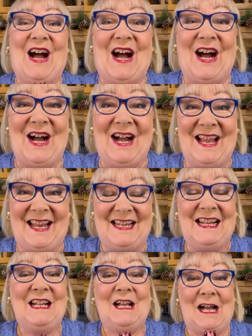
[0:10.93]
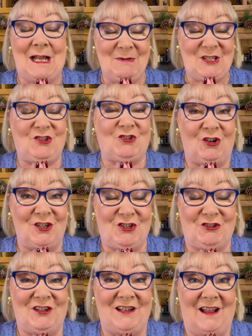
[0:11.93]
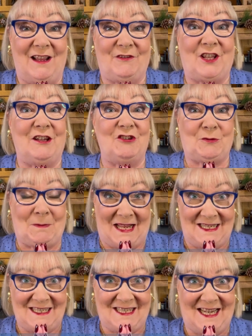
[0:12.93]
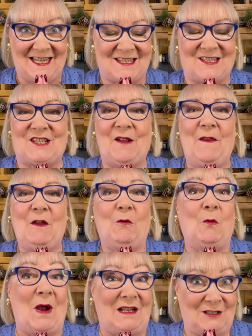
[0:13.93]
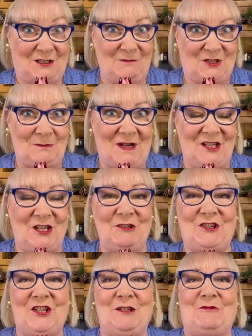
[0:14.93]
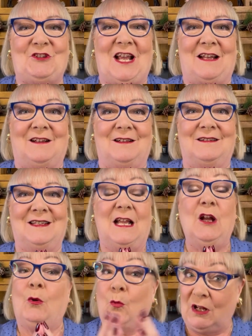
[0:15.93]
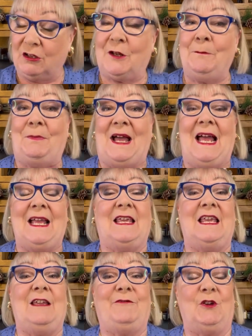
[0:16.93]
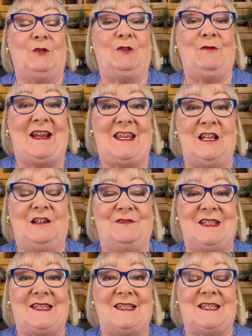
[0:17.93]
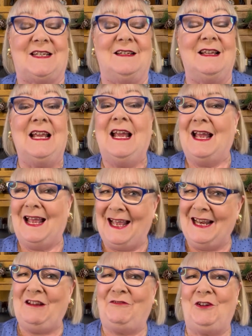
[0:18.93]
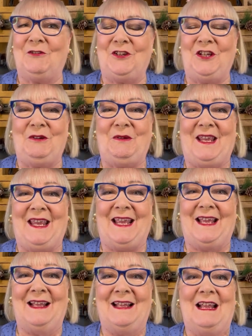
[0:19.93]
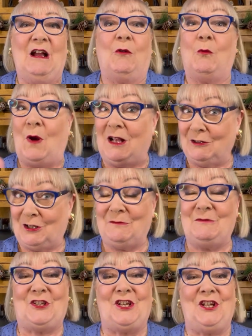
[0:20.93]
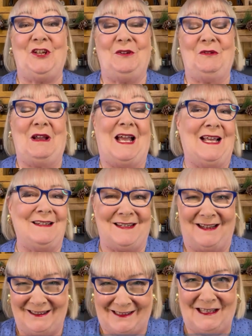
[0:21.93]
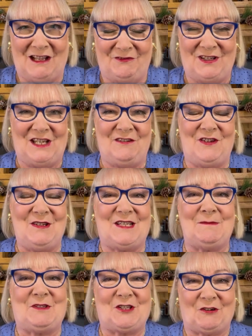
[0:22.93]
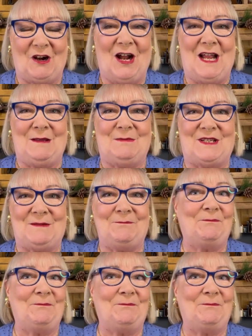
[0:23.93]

Hi, I'm astrologer and life coach Penny Dix. Welcome to my YouTube channel. Welcome back if you're a regular visitor, and if you're new here, welcome to you, and I'd love it if you subscribed.